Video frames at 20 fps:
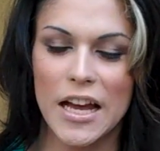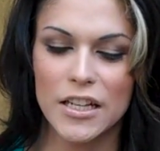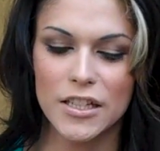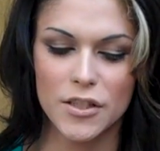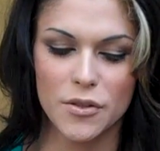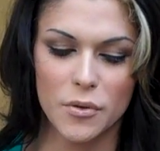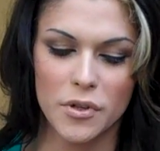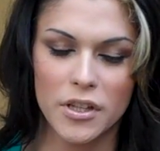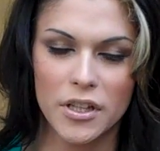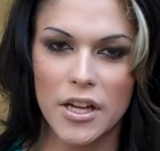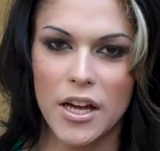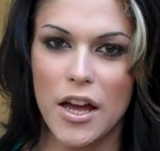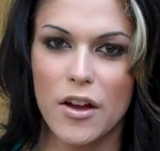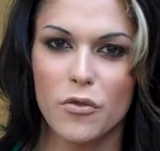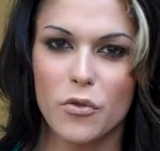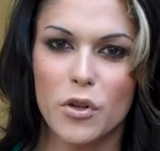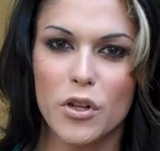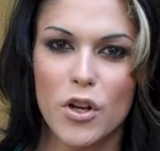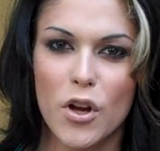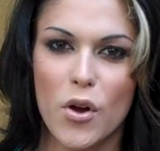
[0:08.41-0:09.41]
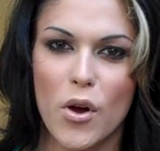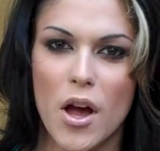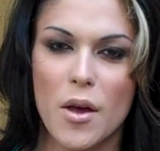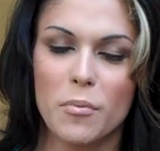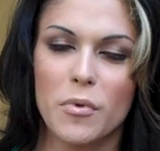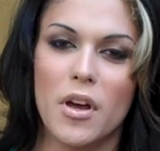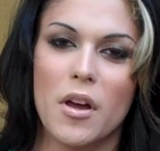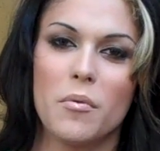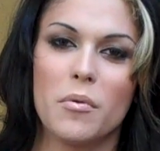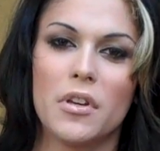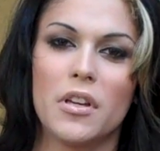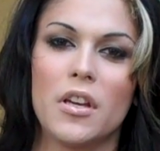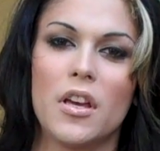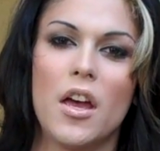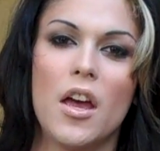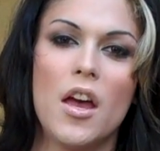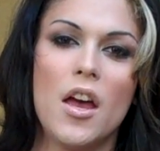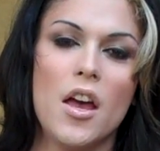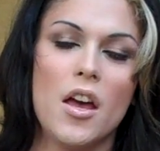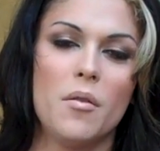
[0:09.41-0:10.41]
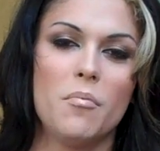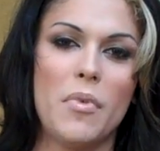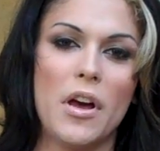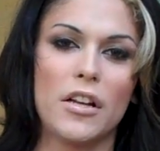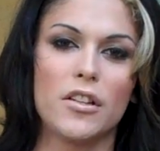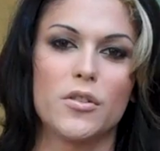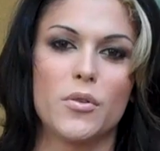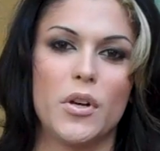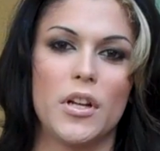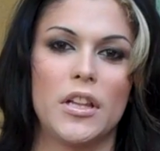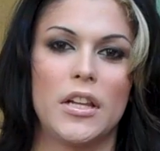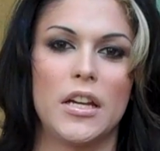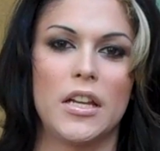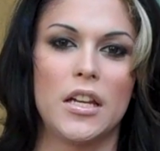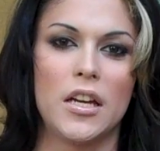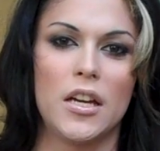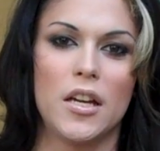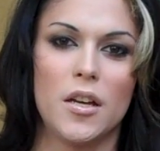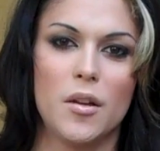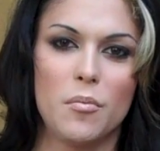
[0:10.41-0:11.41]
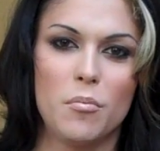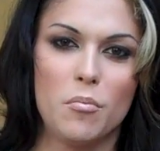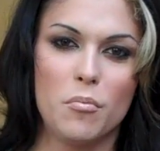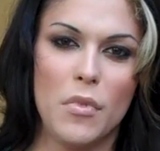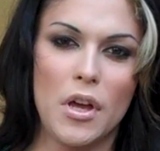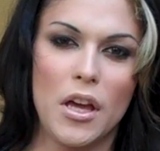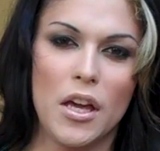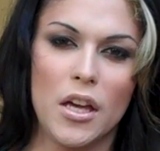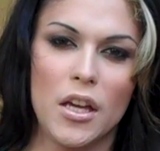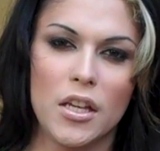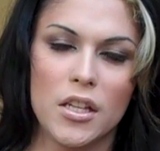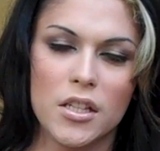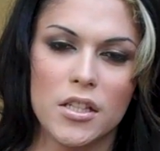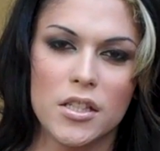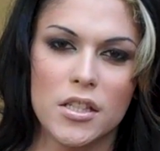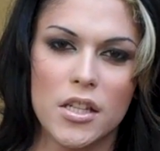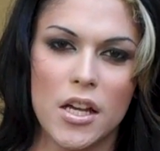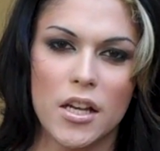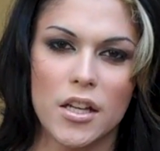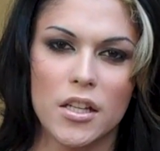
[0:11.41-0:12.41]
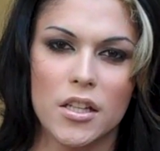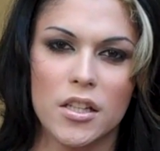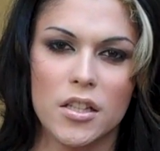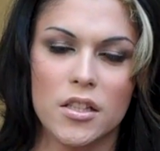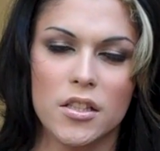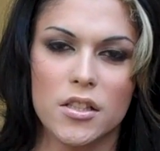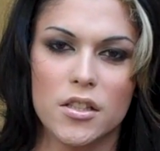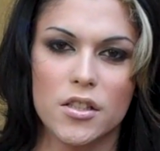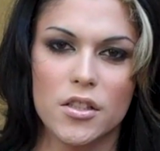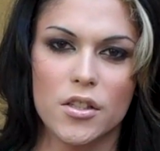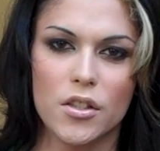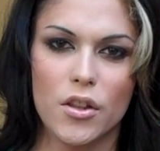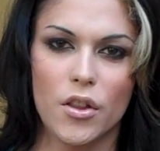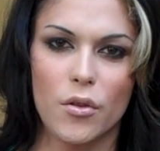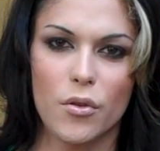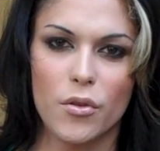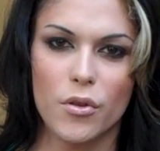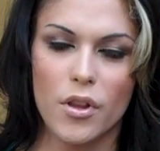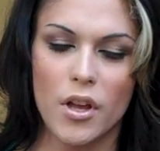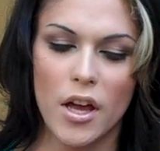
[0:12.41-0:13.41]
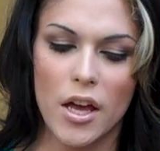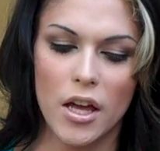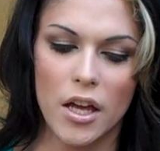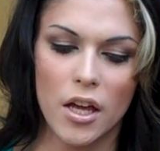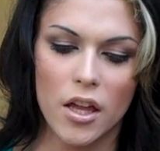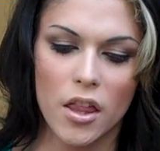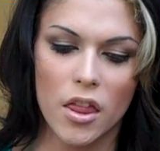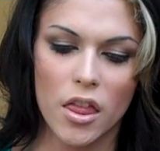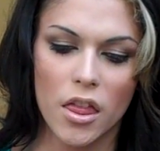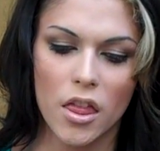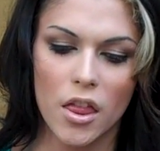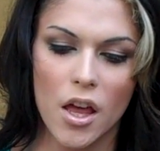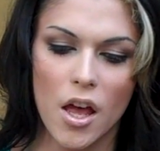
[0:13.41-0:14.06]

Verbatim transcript: I just want to let everyone know I'm coming back to Atlanta May 2nd through the 8th.